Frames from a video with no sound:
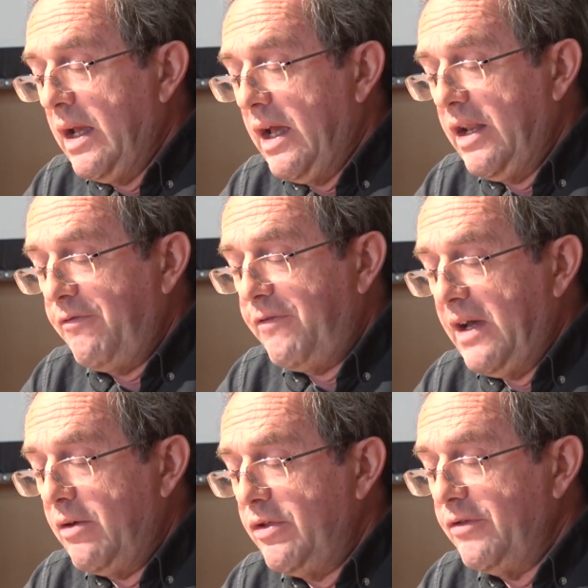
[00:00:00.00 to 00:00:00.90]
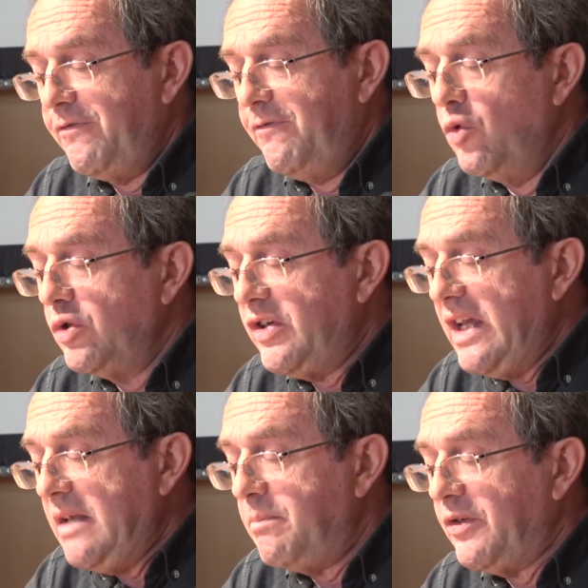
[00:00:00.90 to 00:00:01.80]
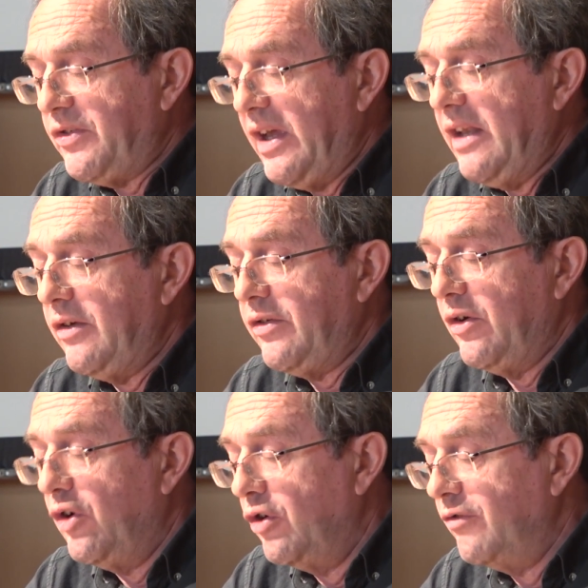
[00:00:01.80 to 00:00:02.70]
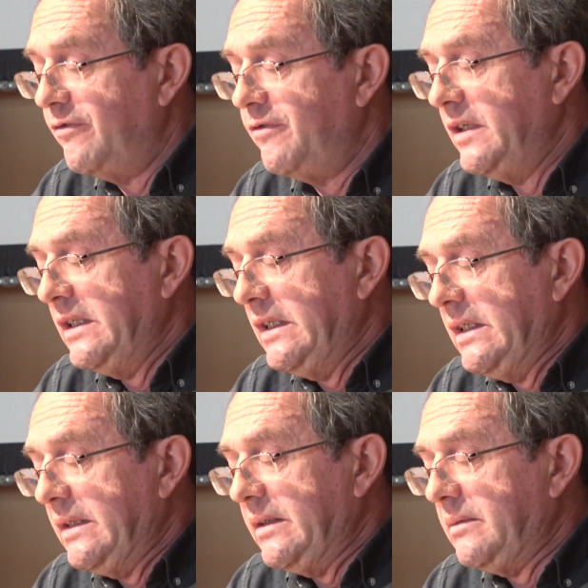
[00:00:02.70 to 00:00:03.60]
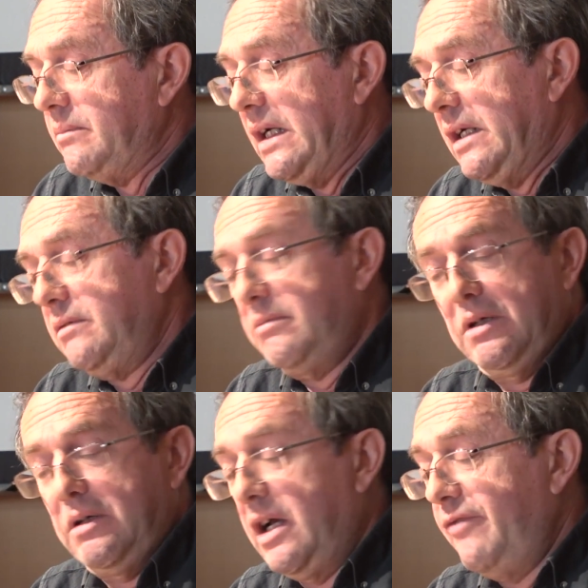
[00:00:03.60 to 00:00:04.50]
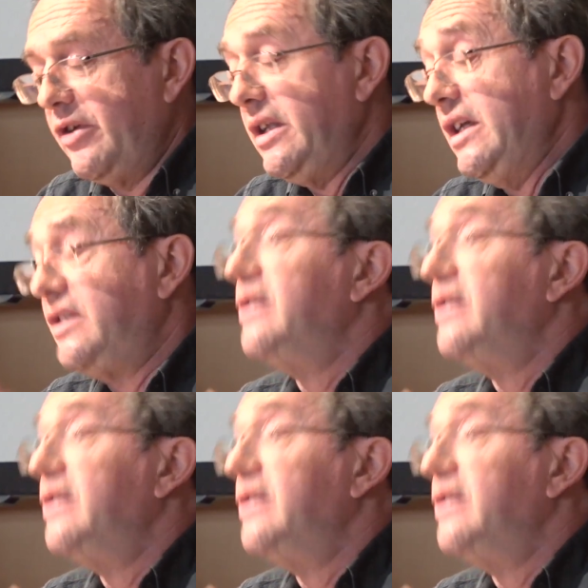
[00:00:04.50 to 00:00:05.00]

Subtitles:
and it found that 14% of, I've written here